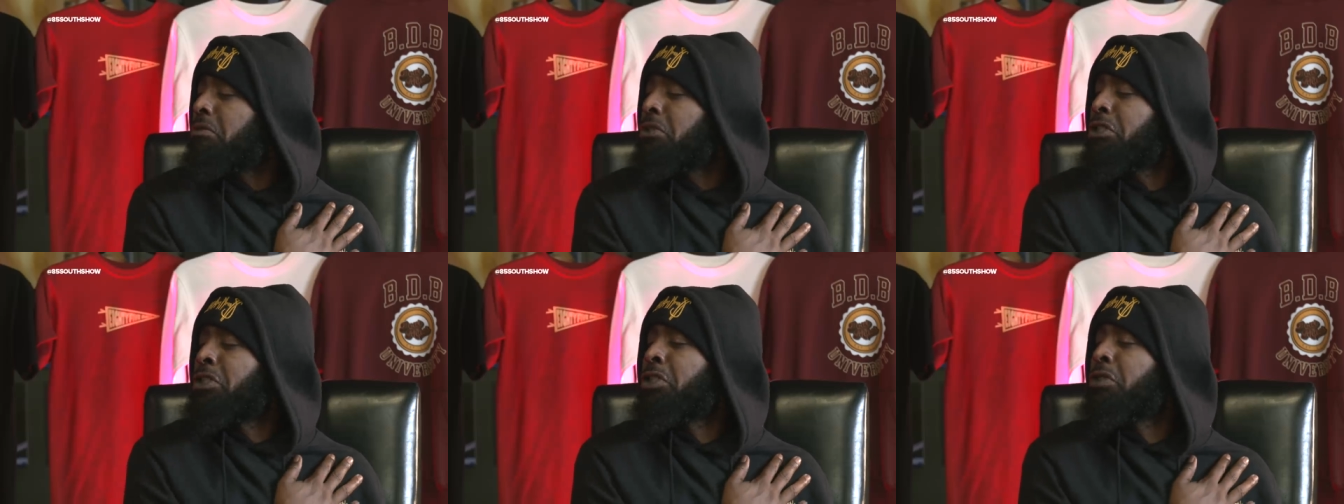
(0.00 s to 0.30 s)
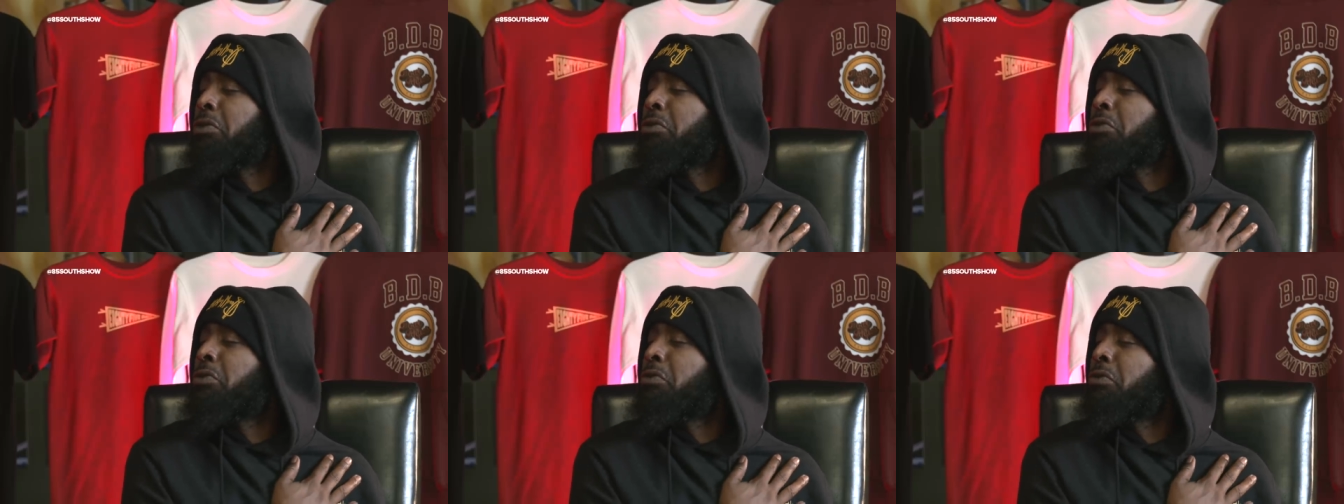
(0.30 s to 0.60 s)

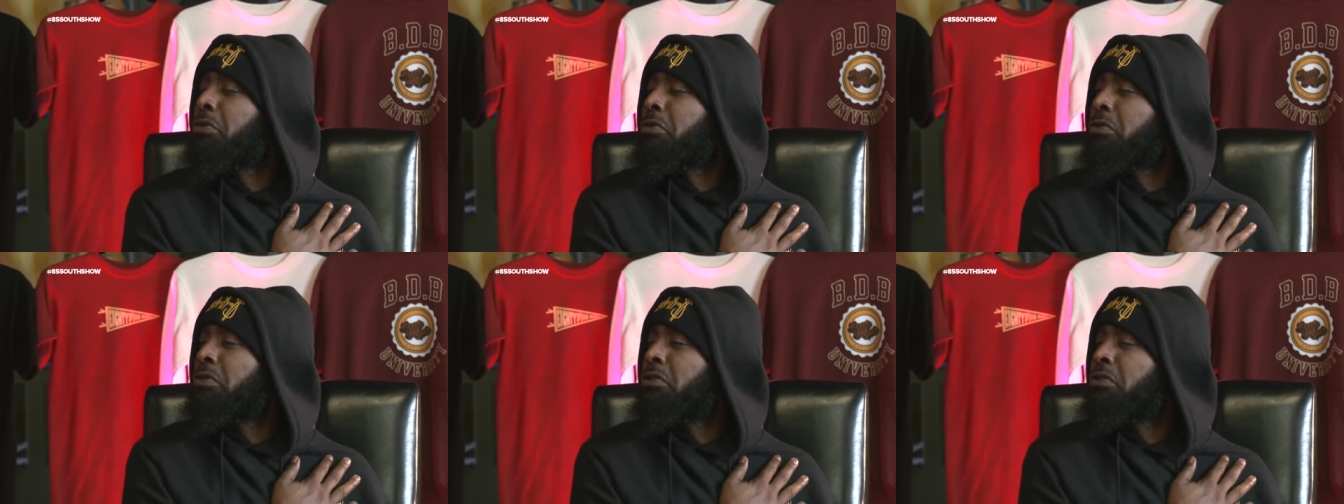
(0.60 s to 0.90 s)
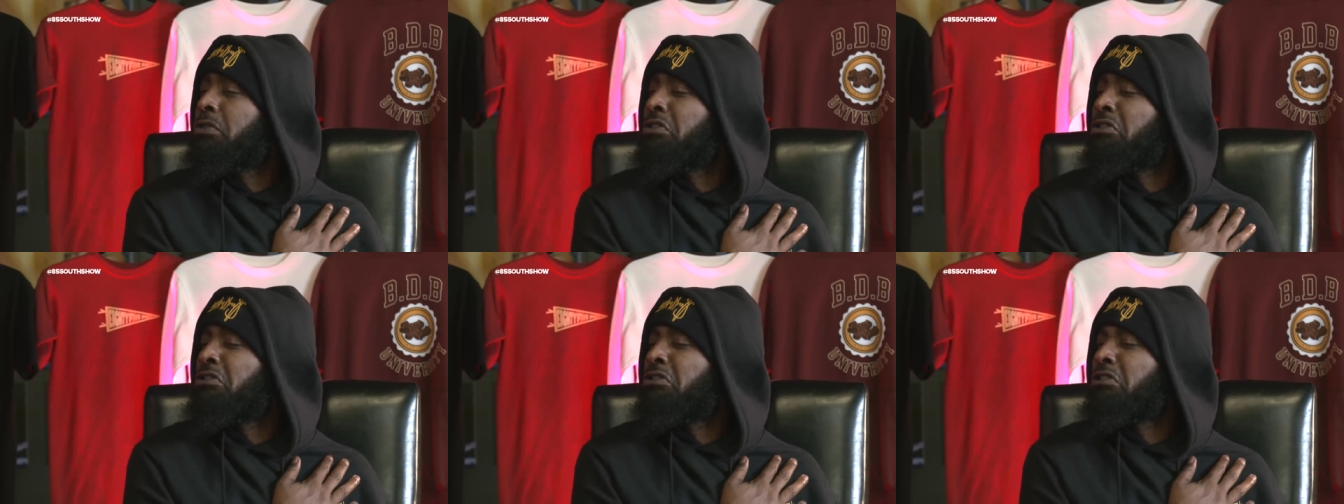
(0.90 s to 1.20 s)
choose
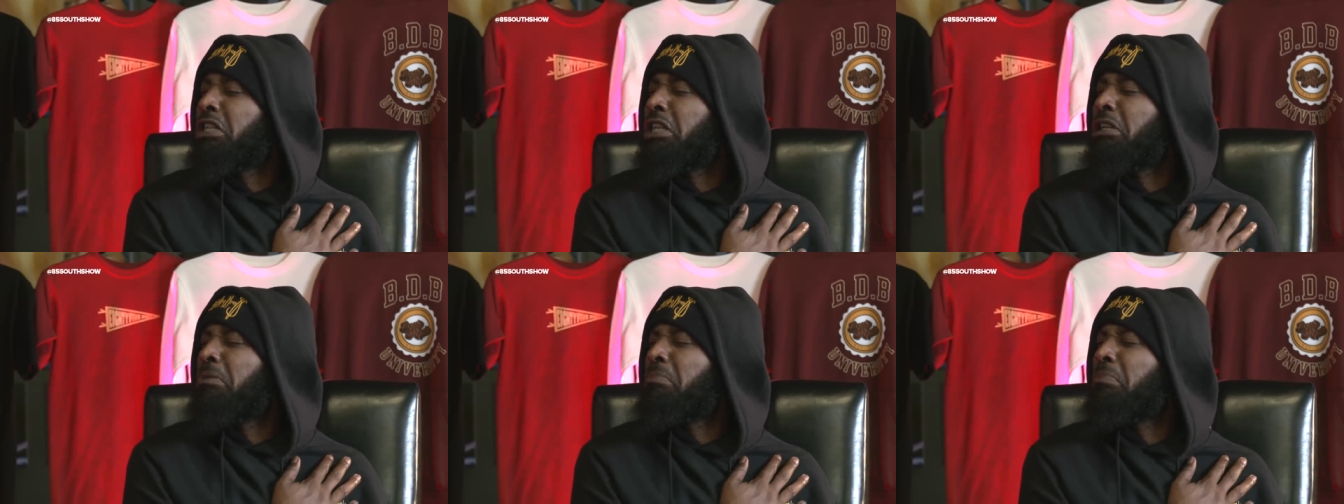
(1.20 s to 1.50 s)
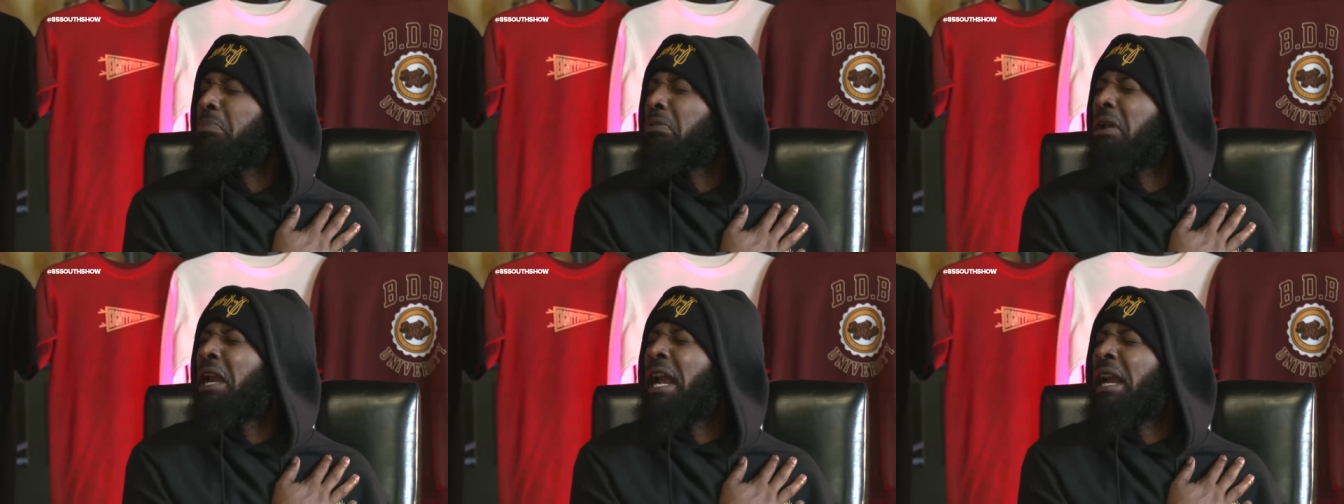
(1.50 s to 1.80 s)
to stay
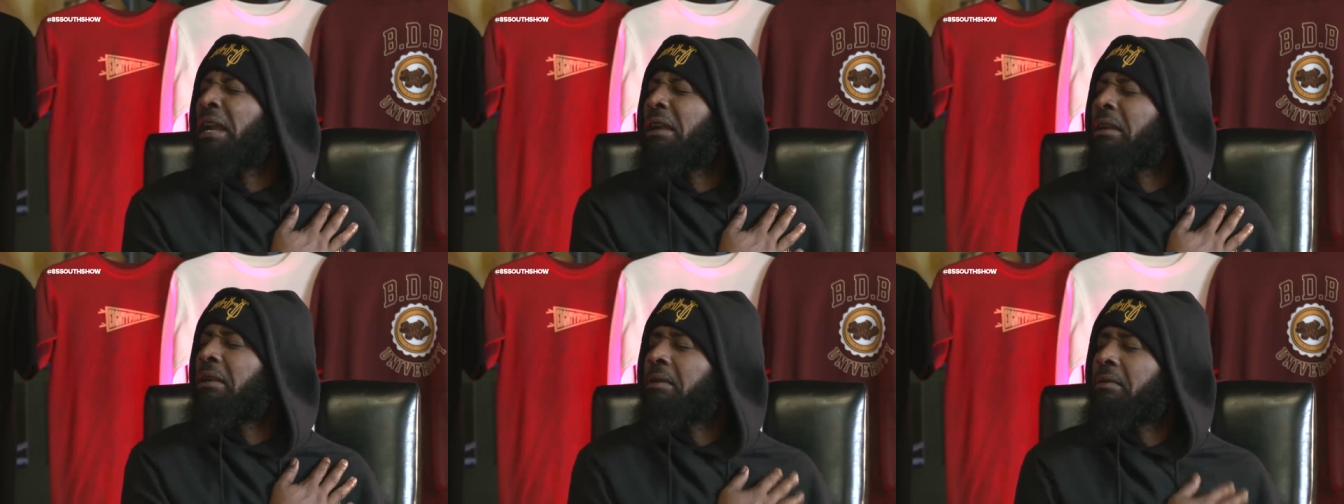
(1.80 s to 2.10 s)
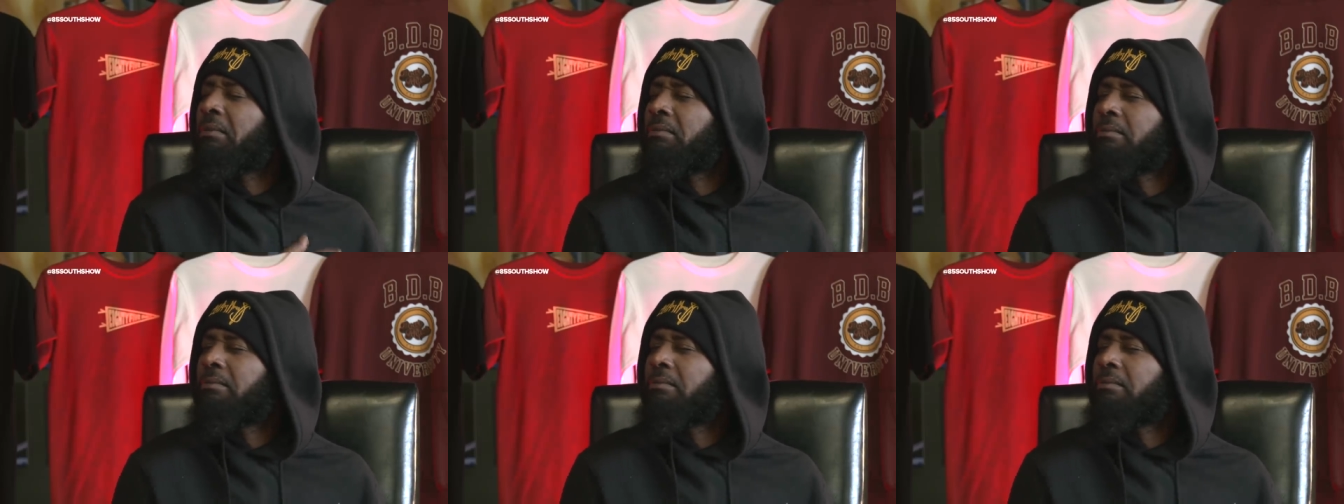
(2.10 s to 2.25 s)
black.